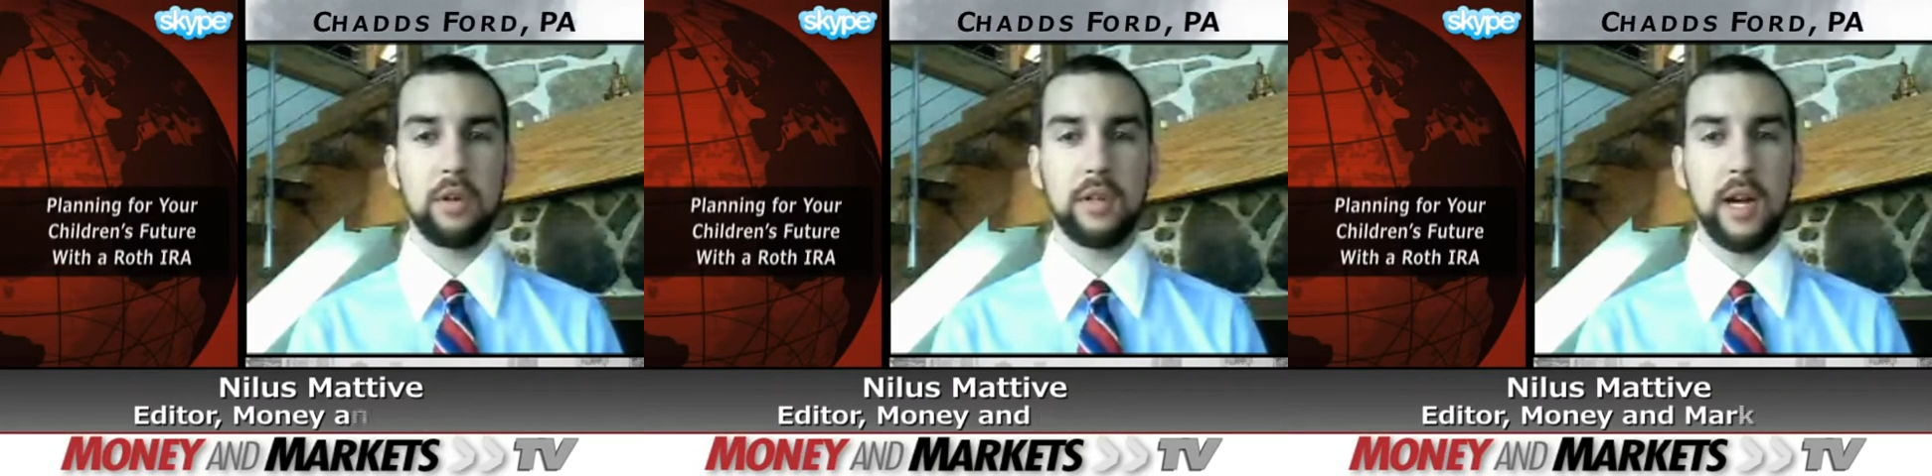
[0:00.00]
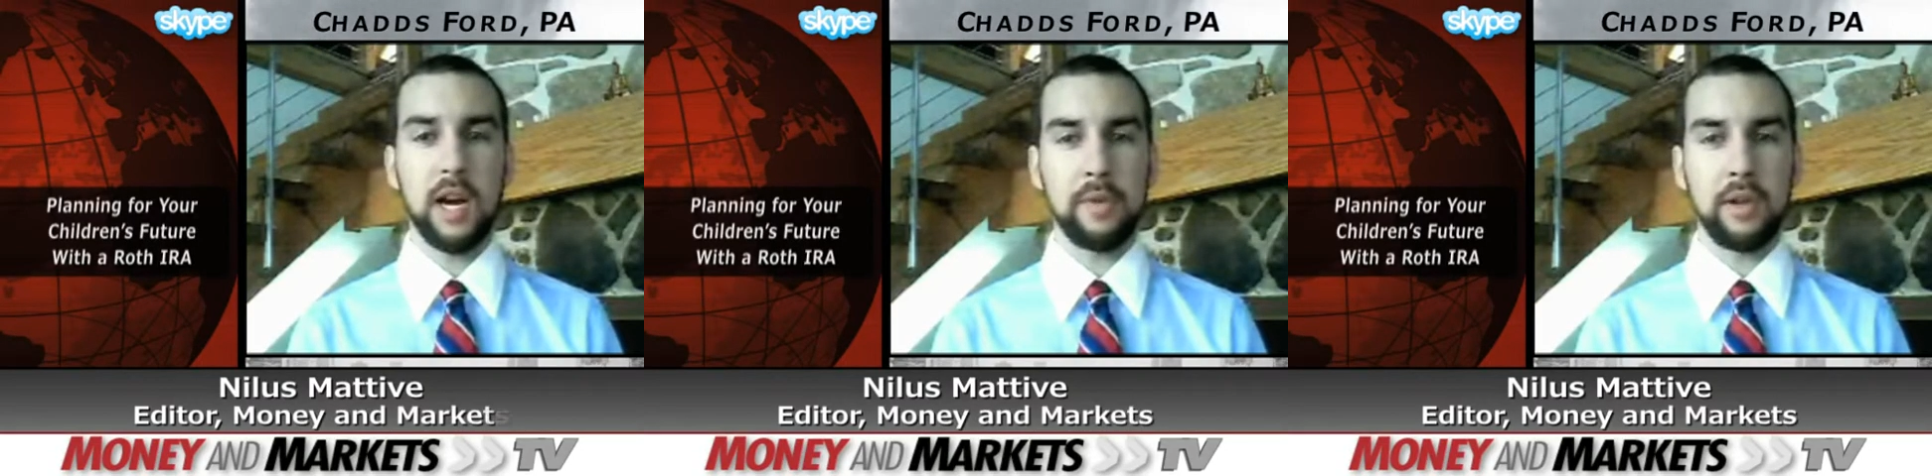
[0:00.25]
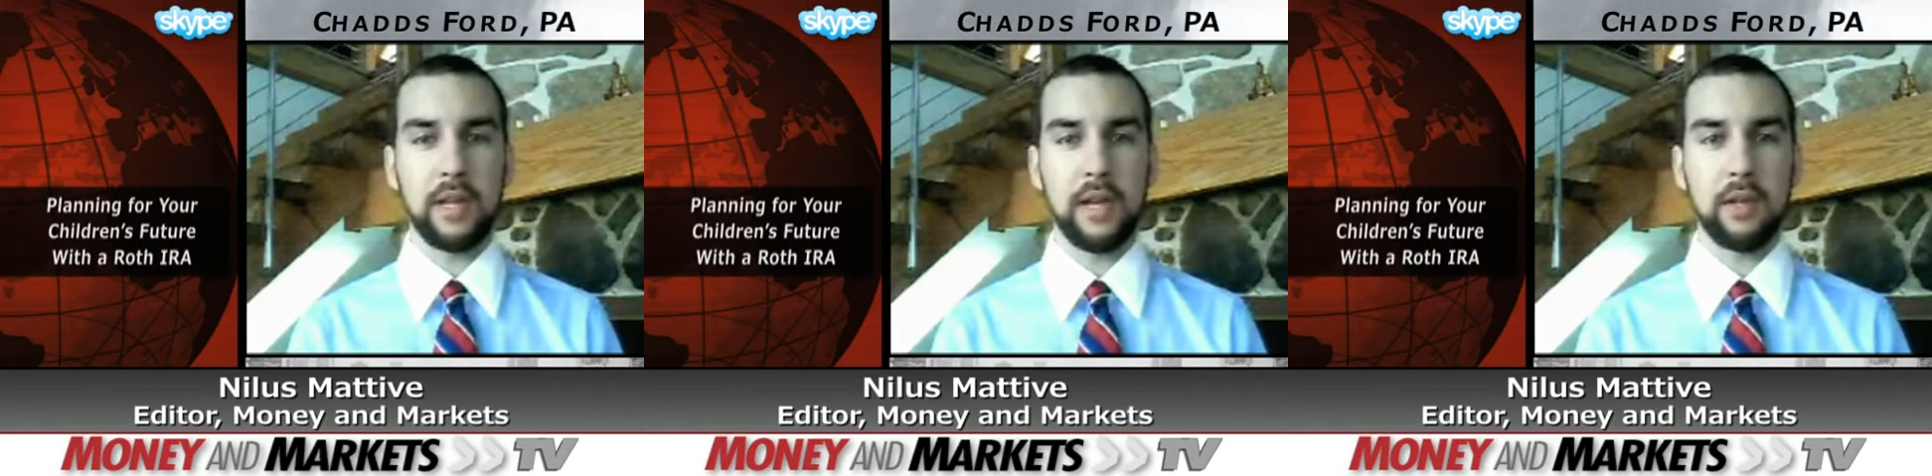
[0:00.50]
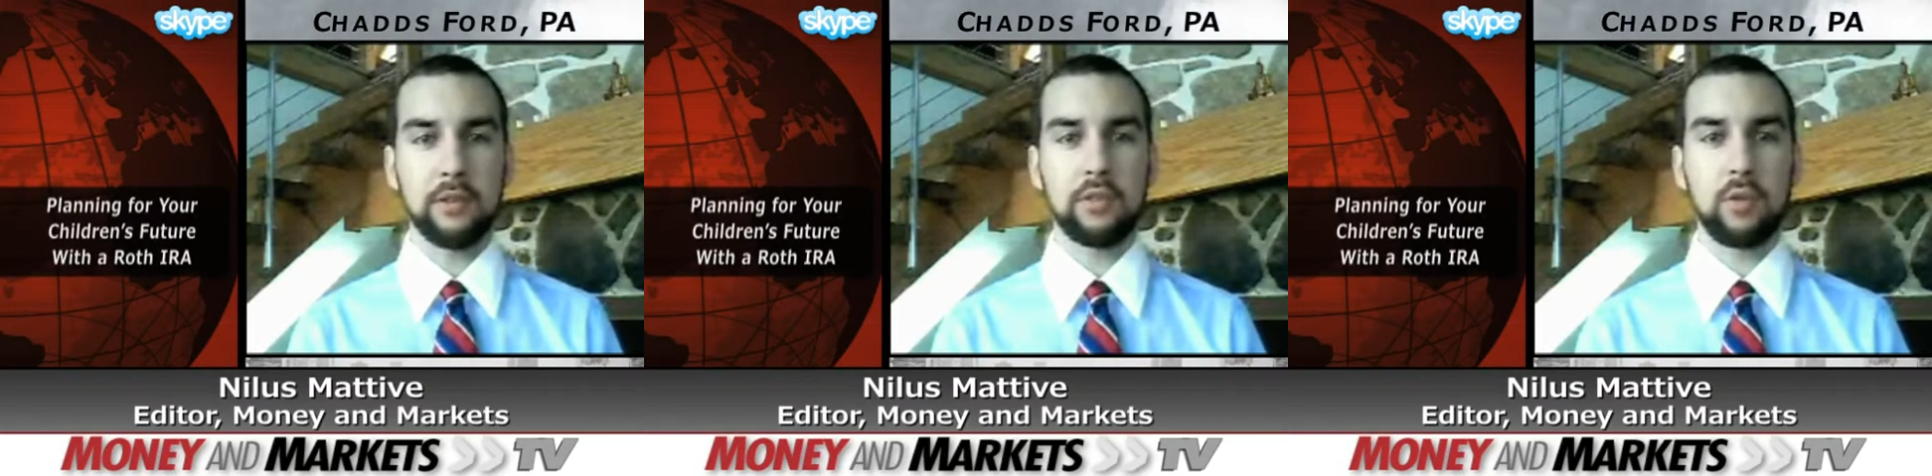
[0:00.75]
retirement
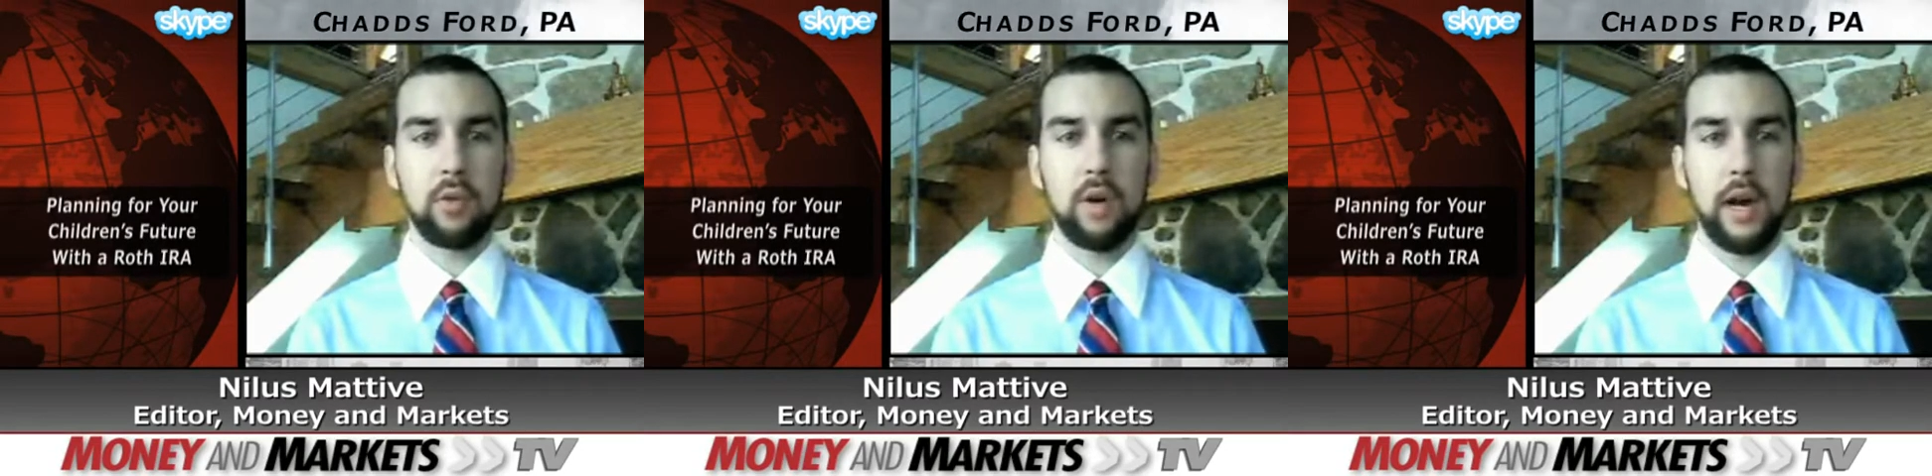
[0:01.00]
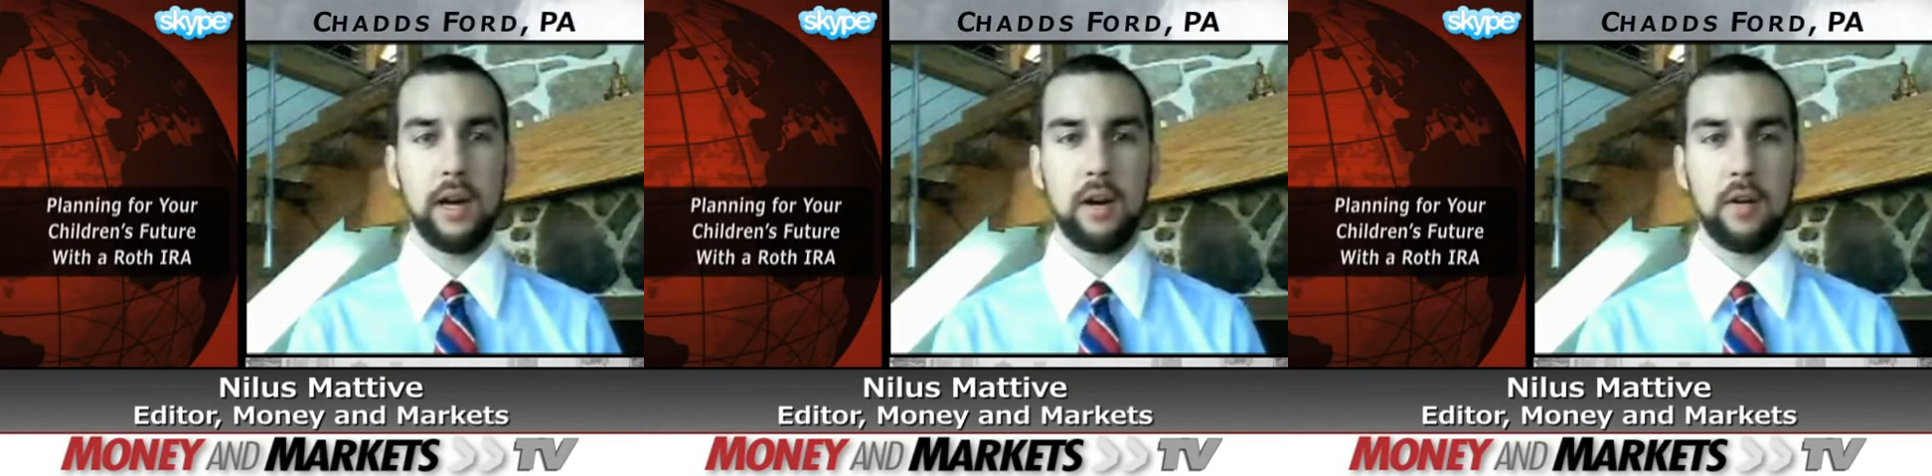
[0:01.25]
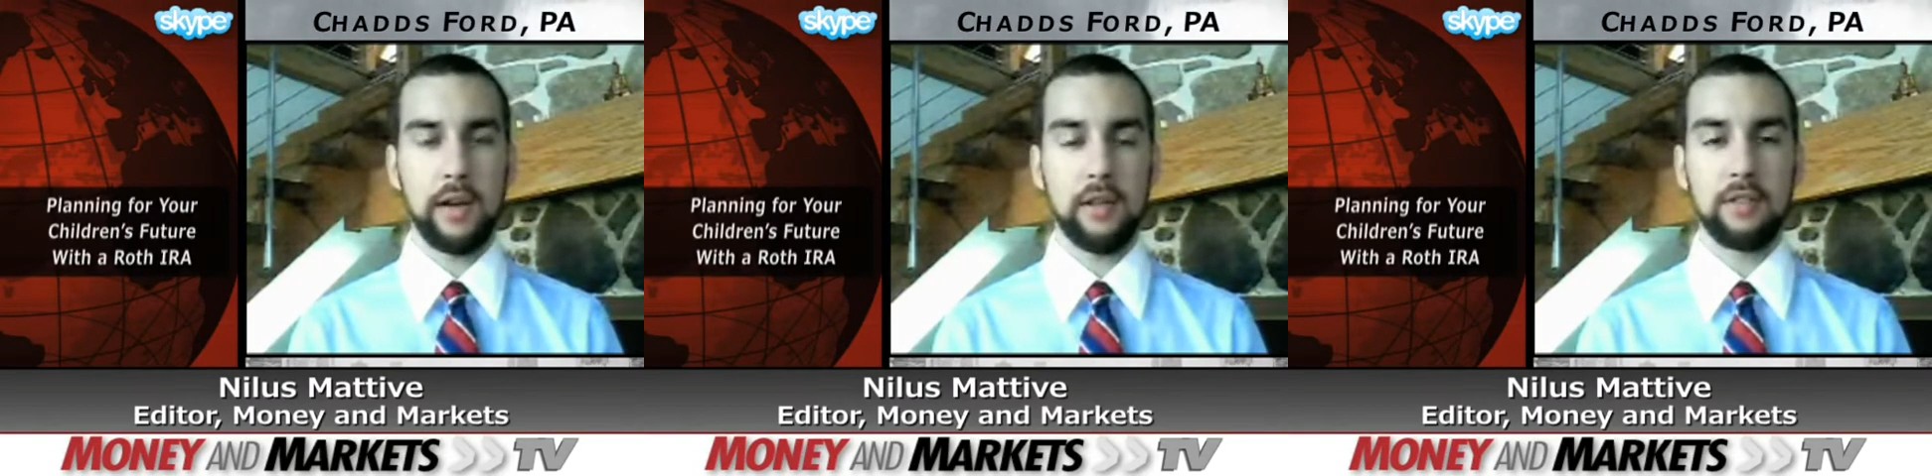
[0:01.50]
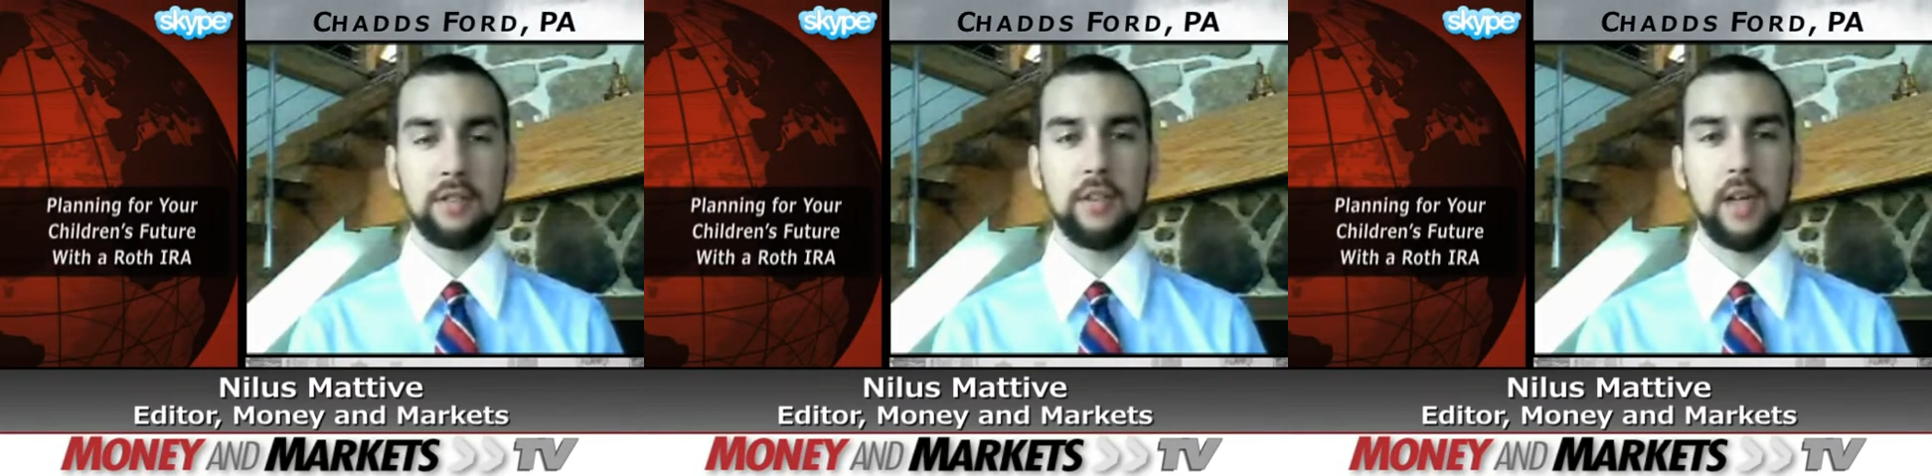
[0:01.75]
accounts, or IRAs,